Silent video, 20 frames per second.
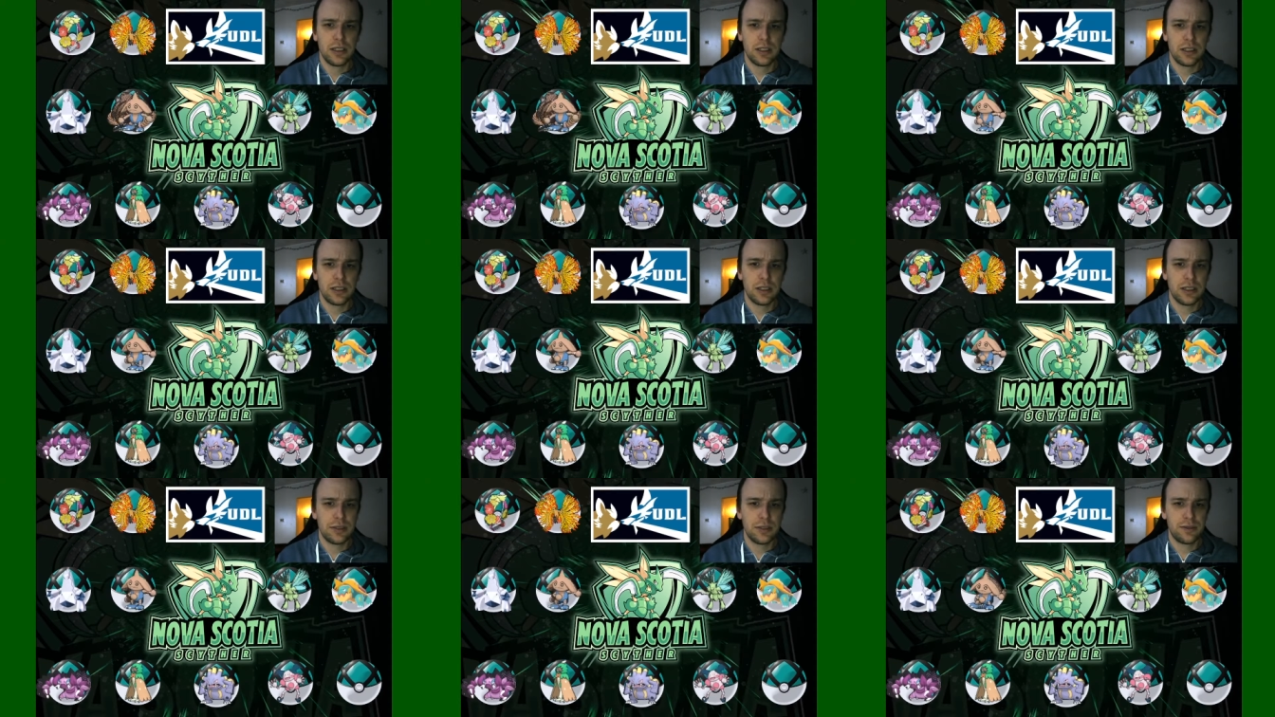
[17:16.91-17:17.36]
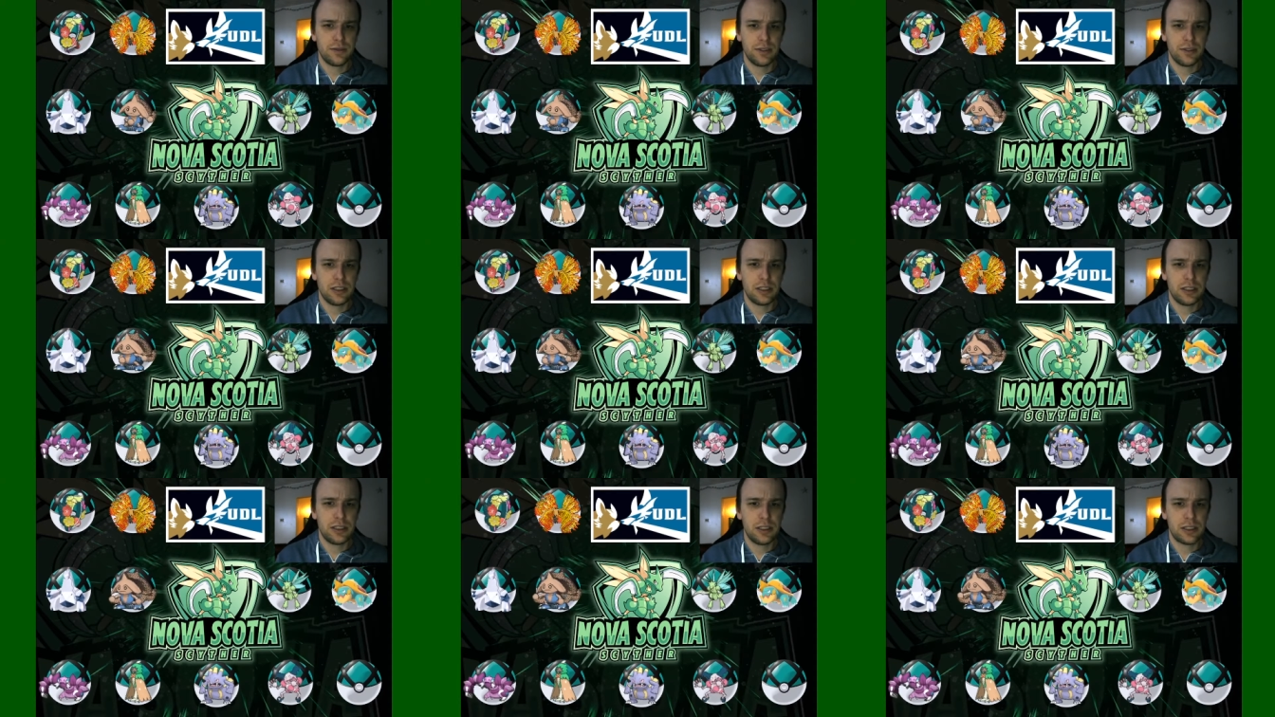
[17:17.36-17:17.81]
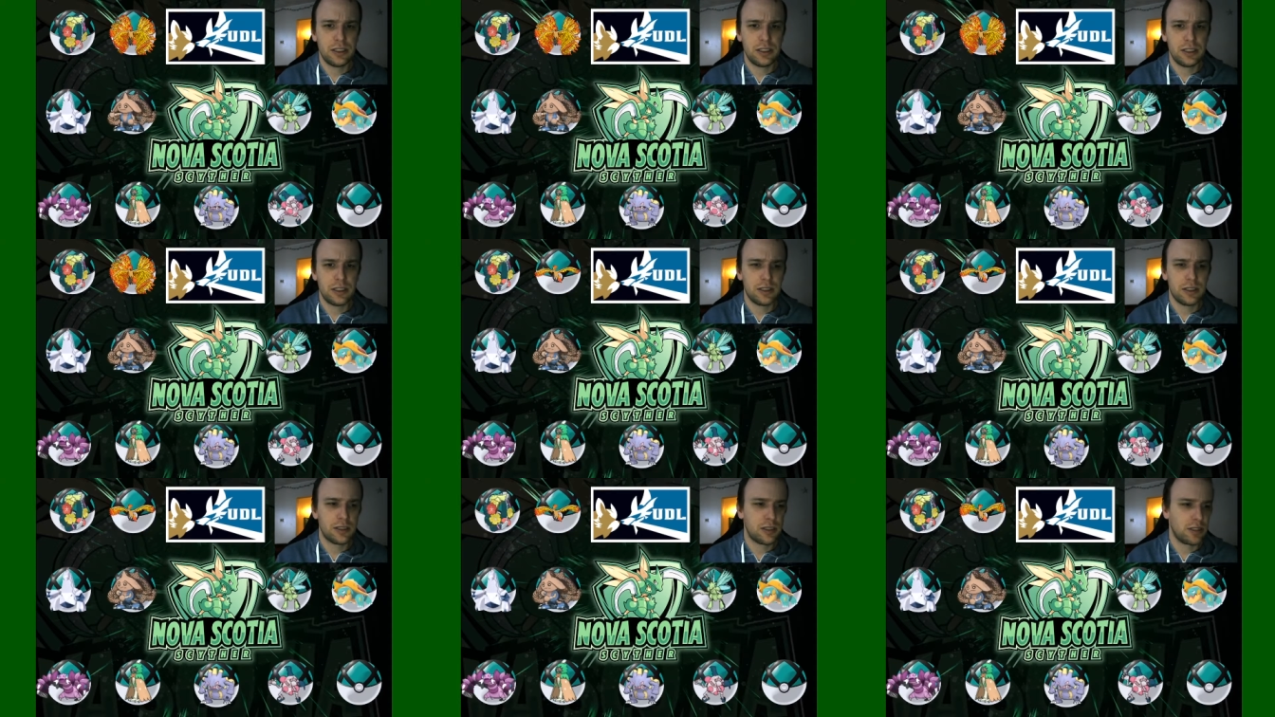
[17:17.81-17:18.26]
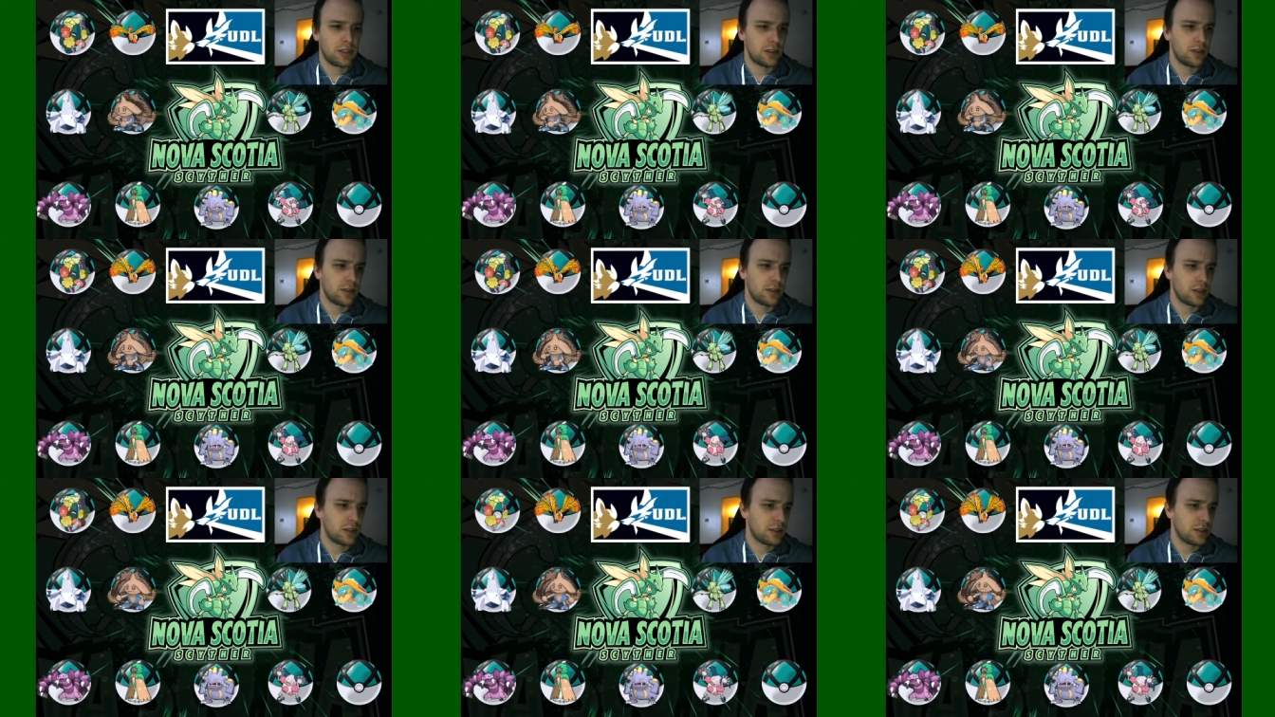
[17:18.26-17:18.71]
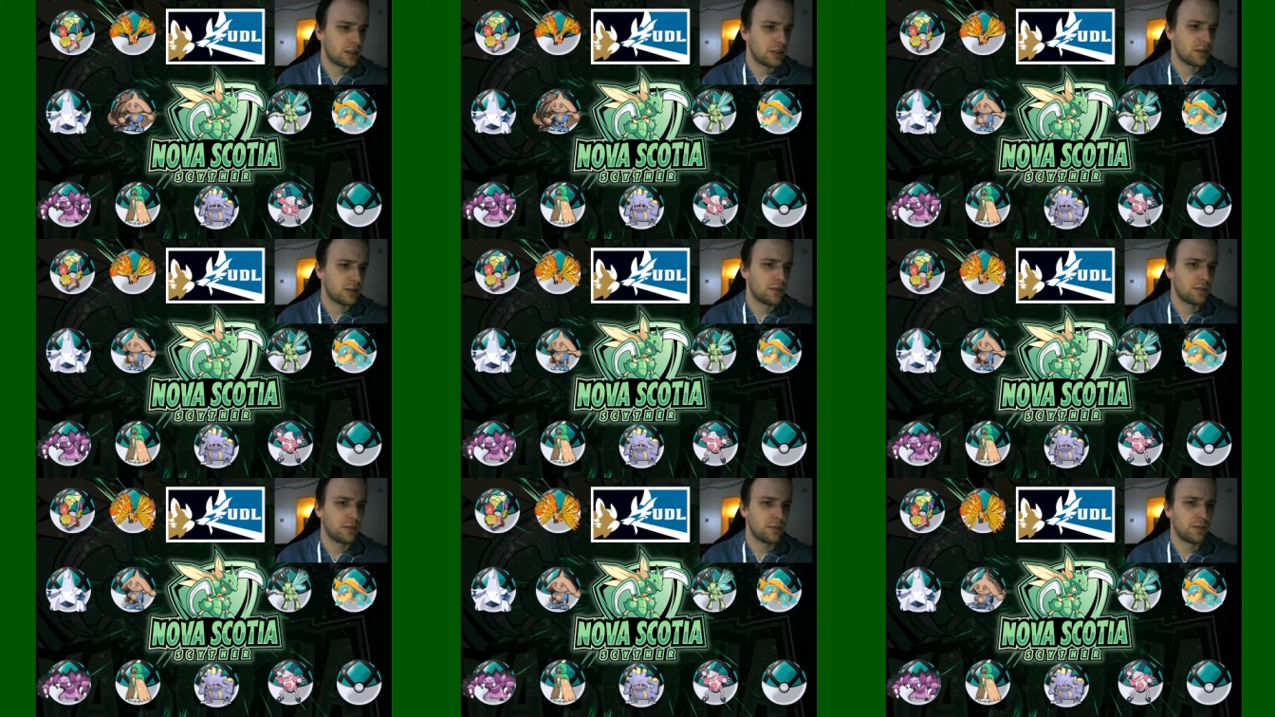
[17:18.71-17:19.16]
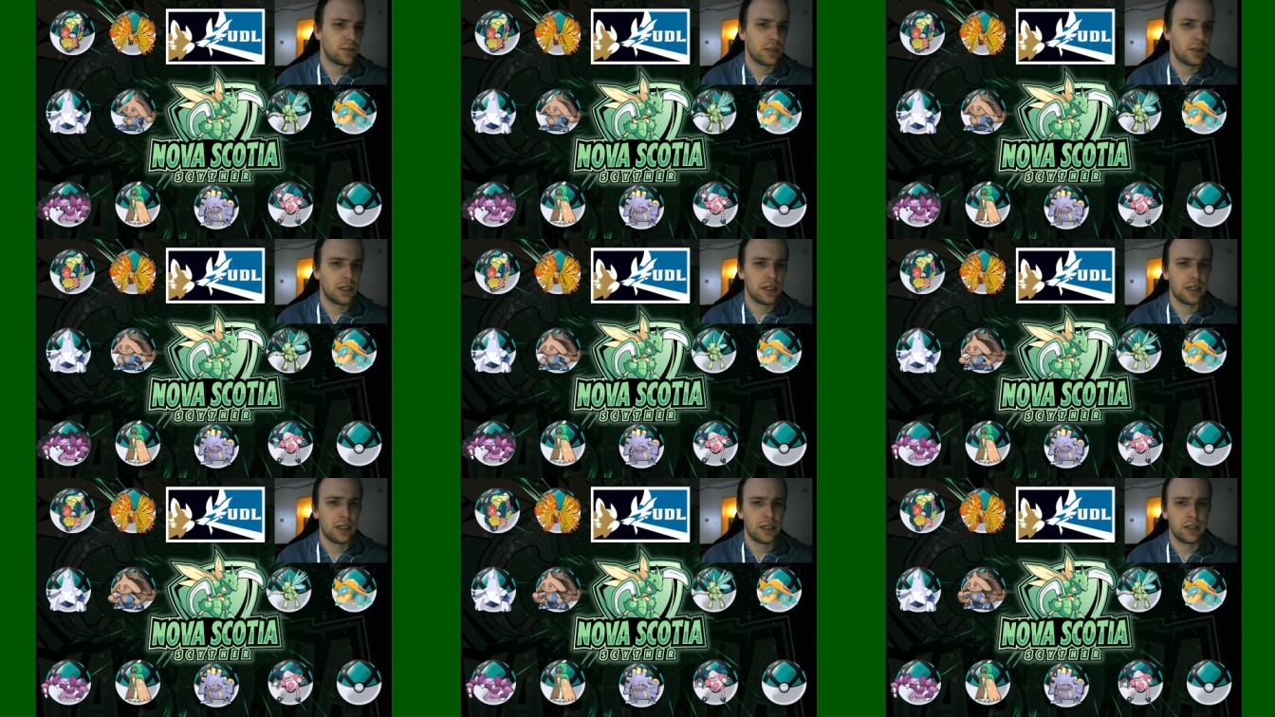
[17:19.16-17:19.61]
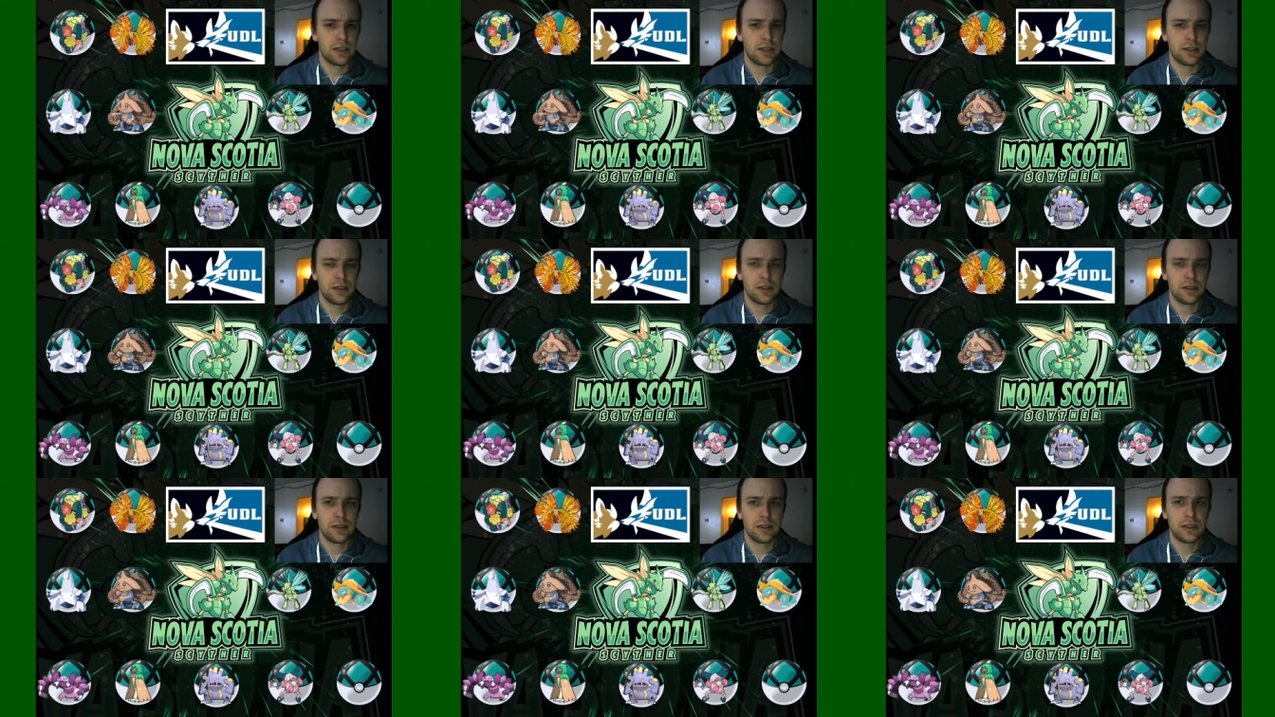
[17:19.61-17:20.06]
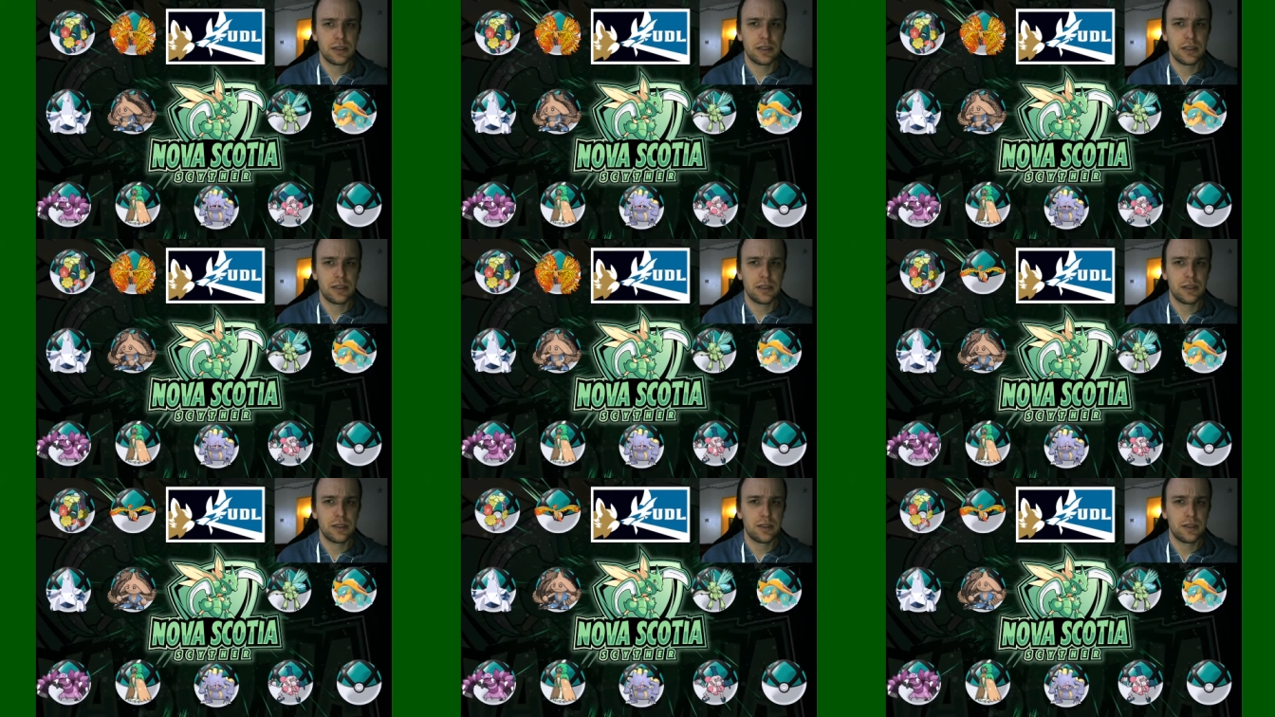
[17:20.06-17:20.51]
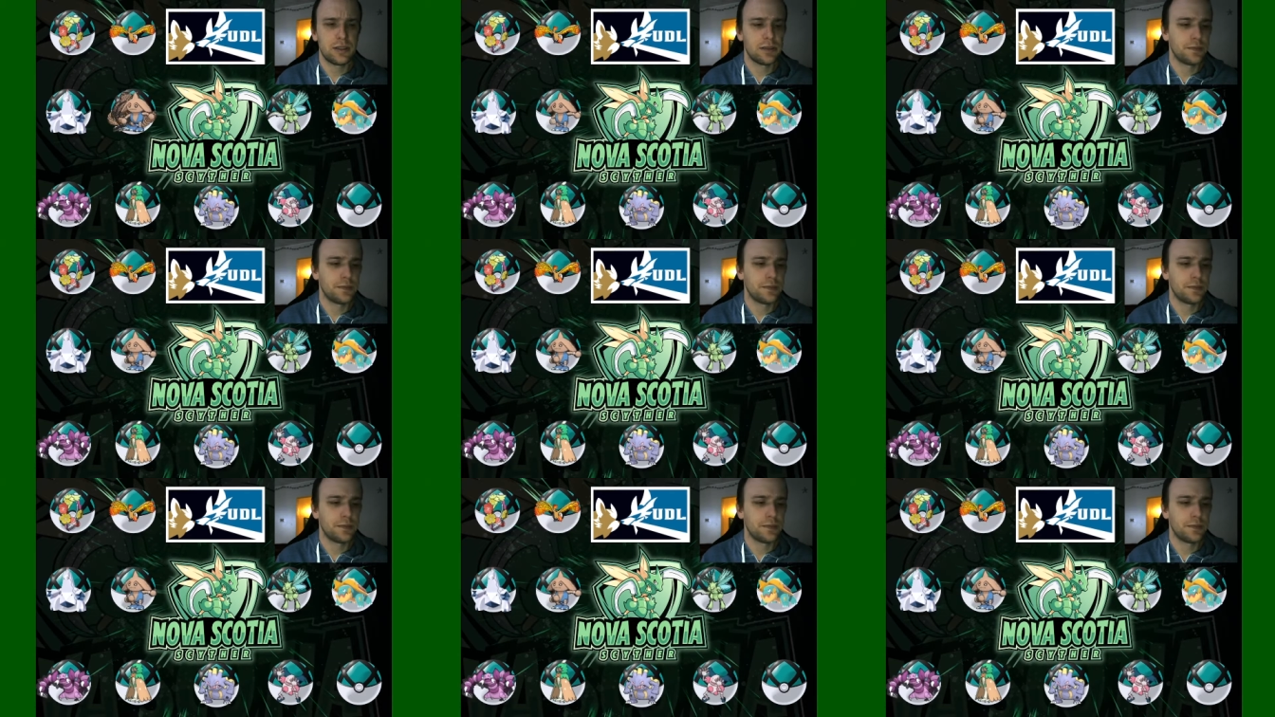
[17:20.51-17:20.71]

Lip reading: VGC series leagues.